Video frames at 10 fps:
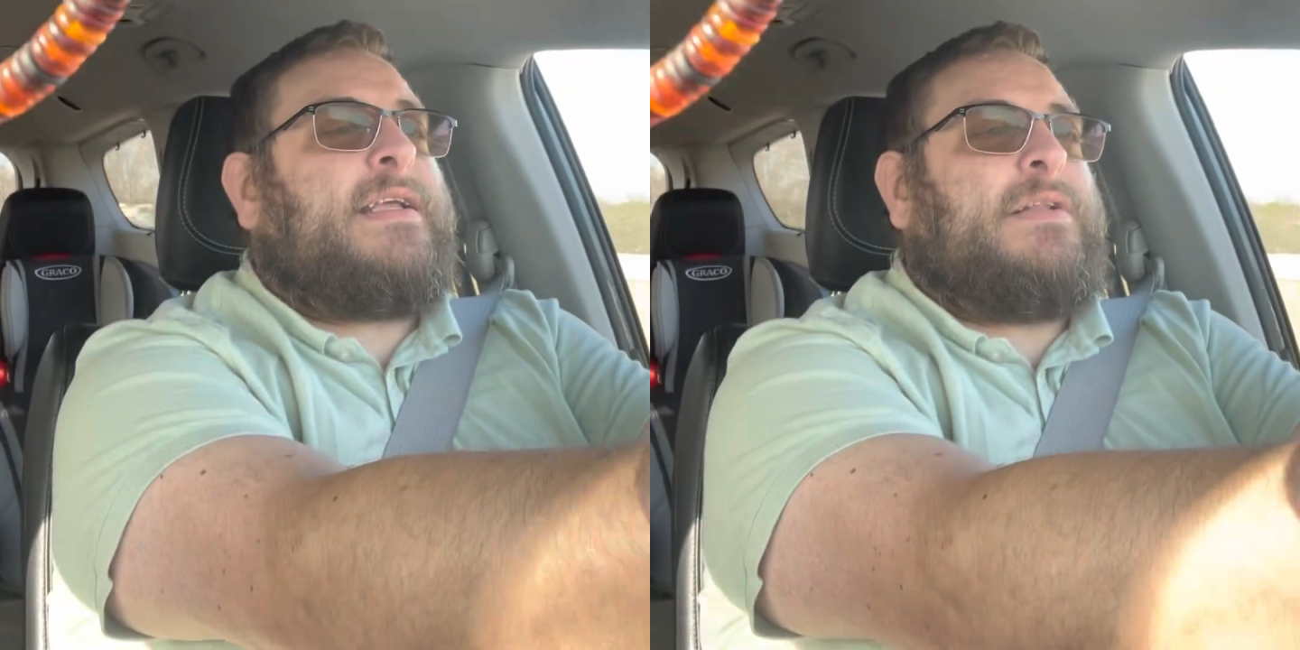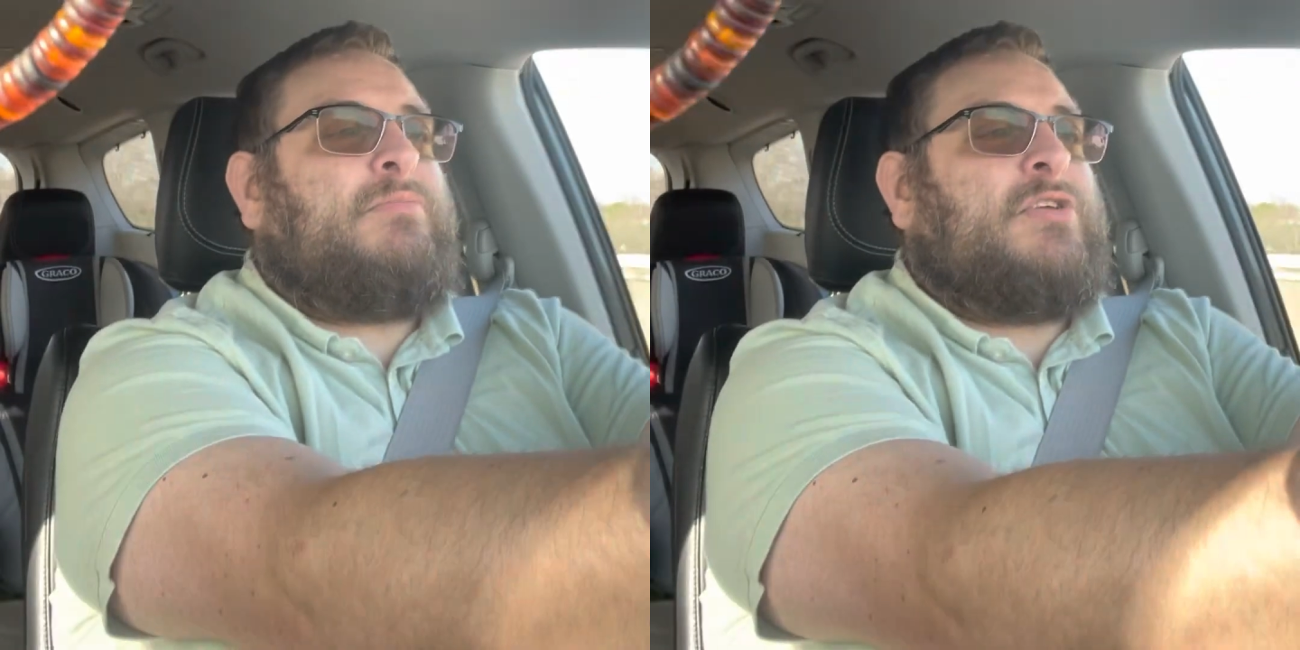
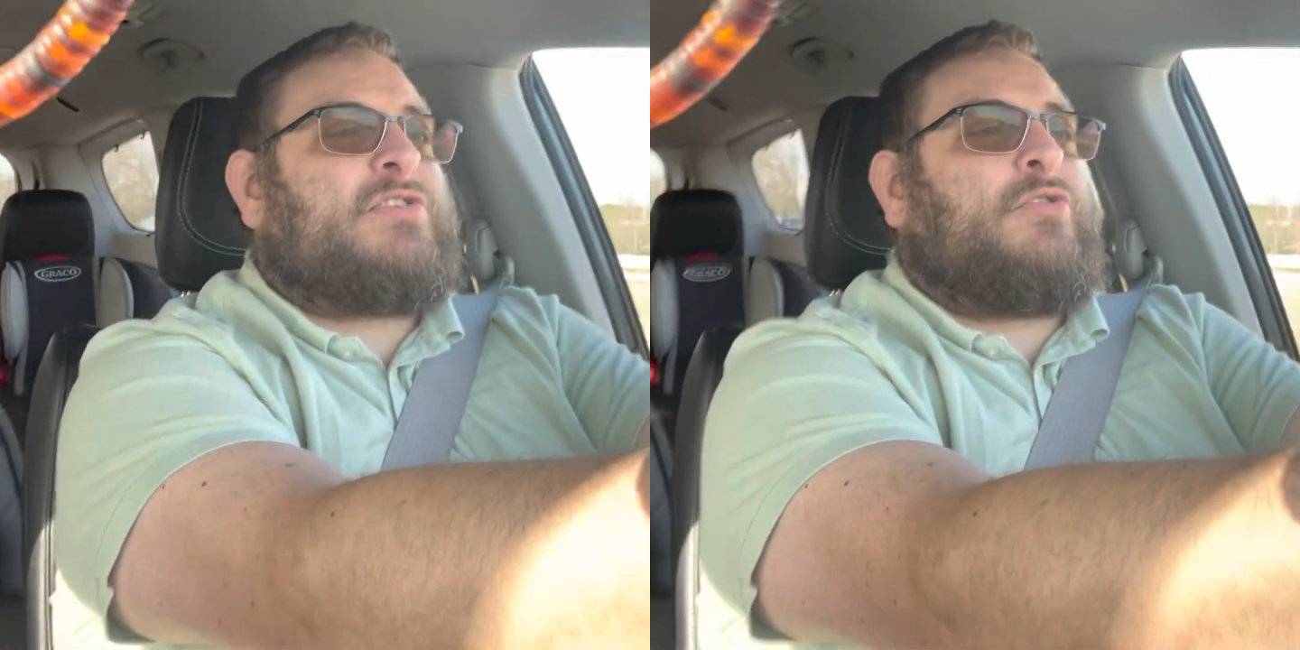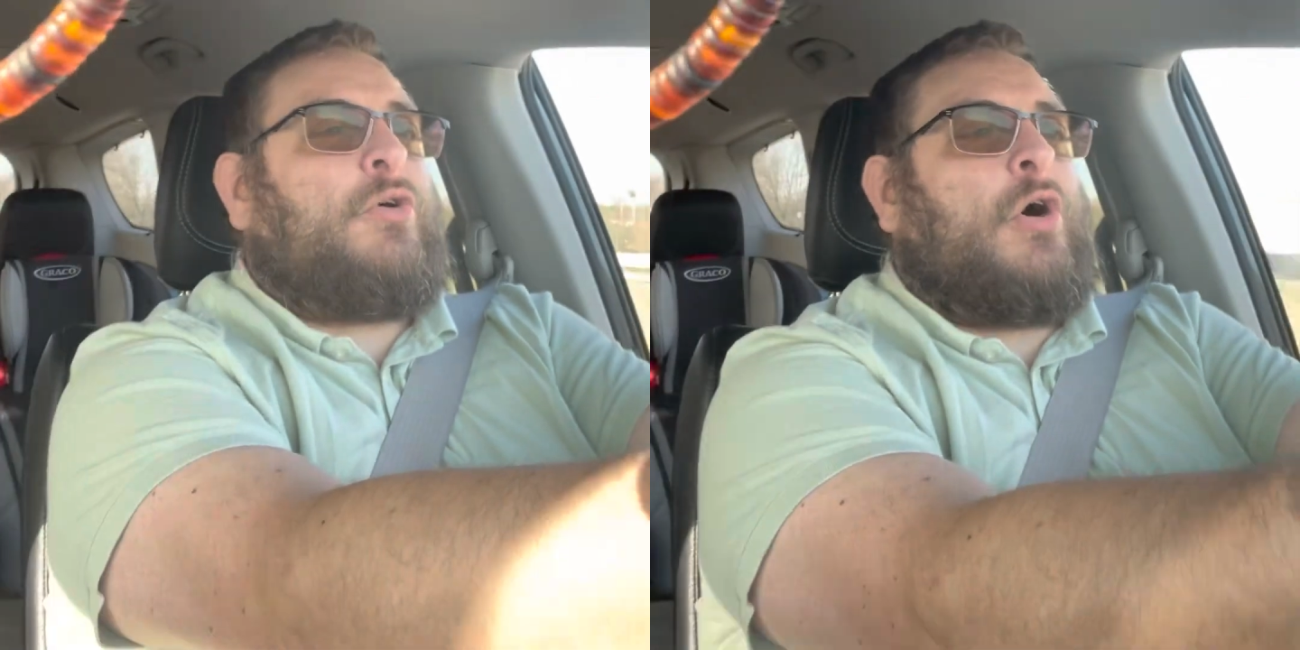in the
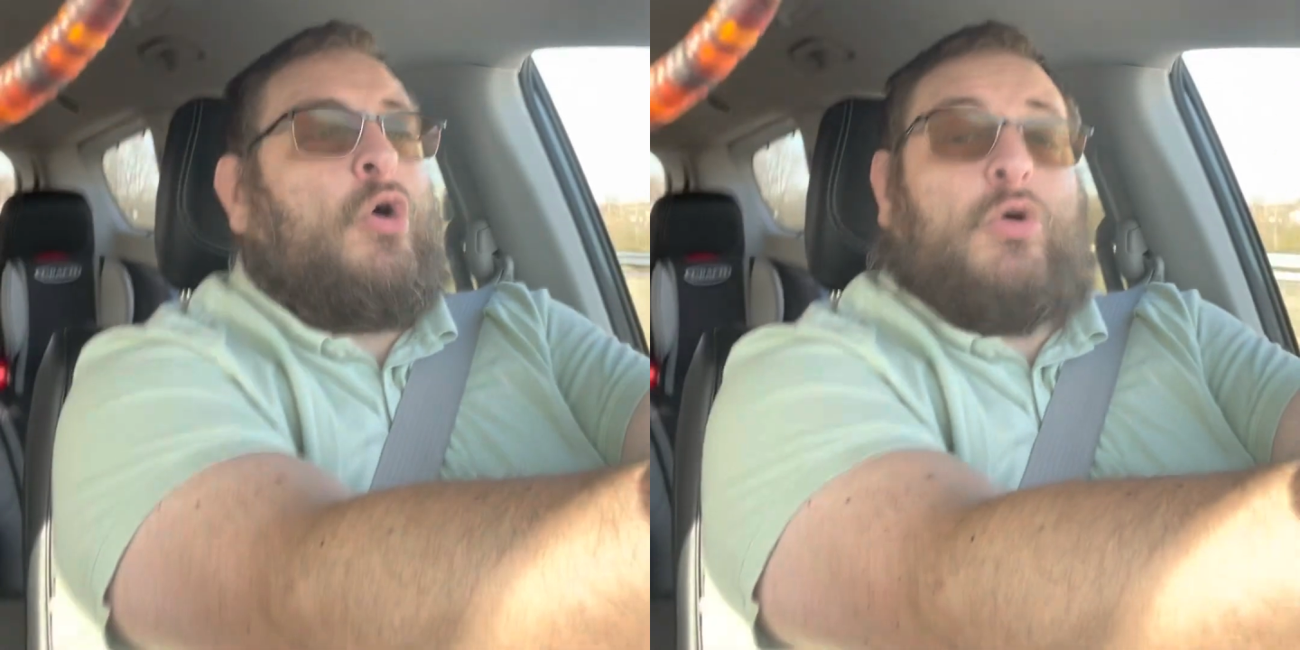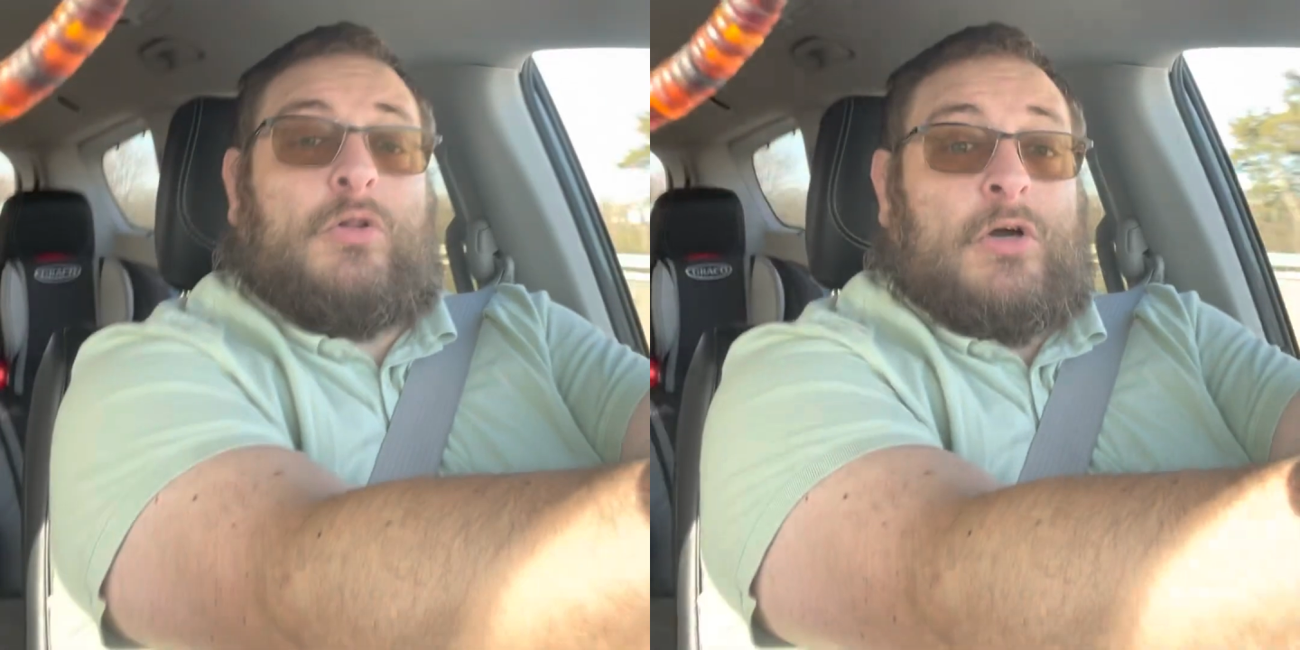musical
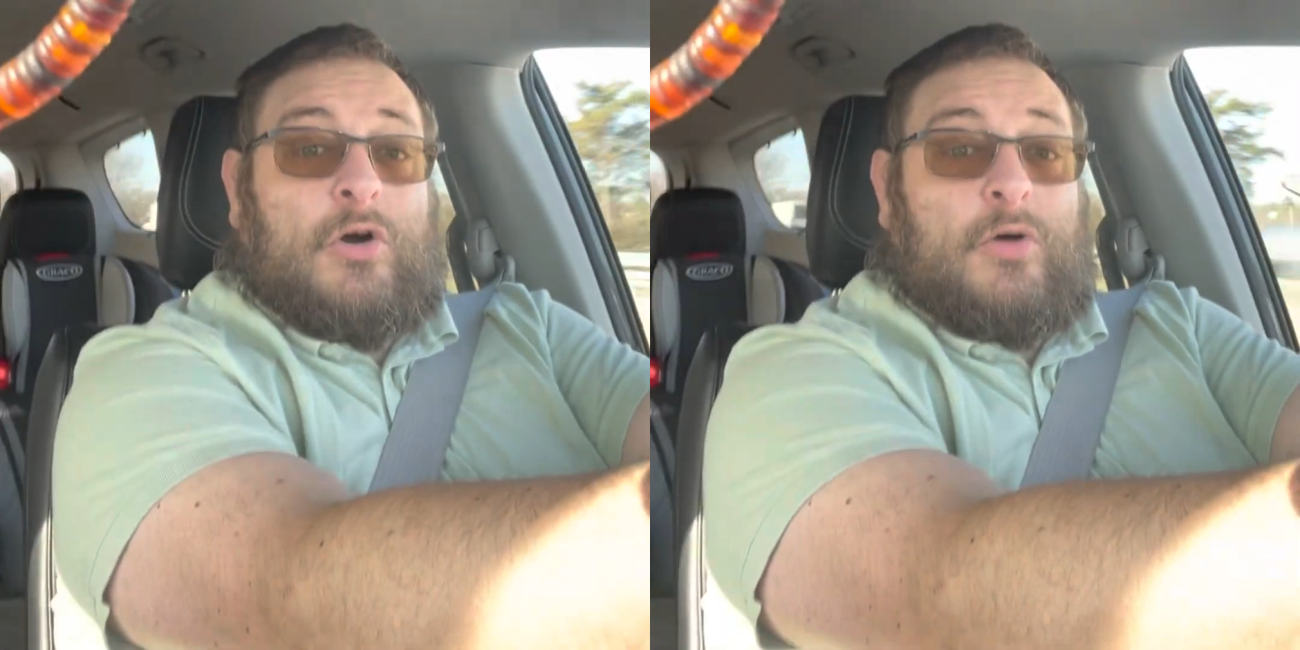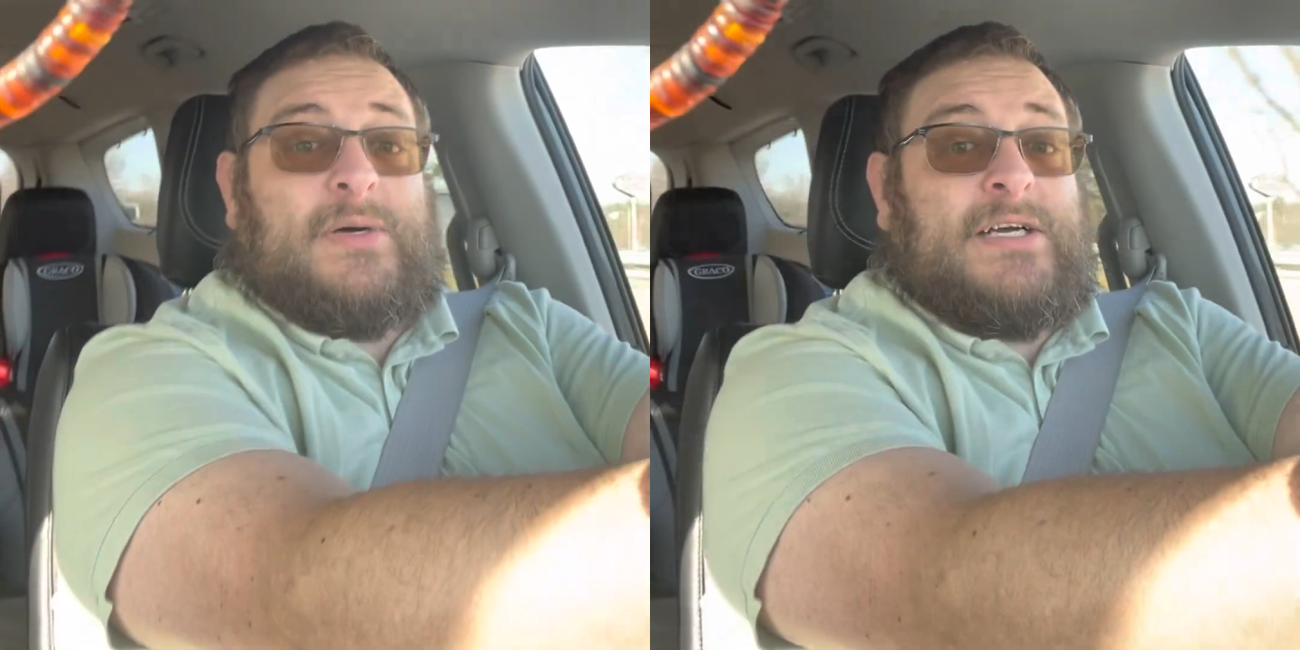
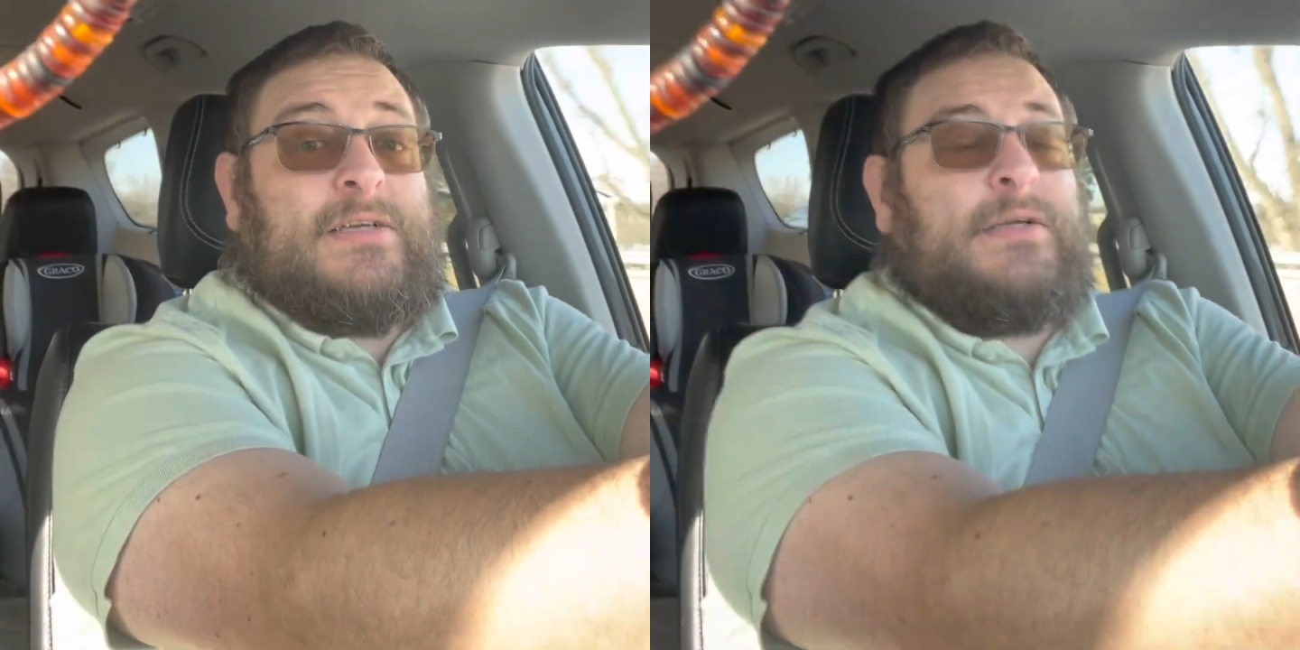Oklahoma,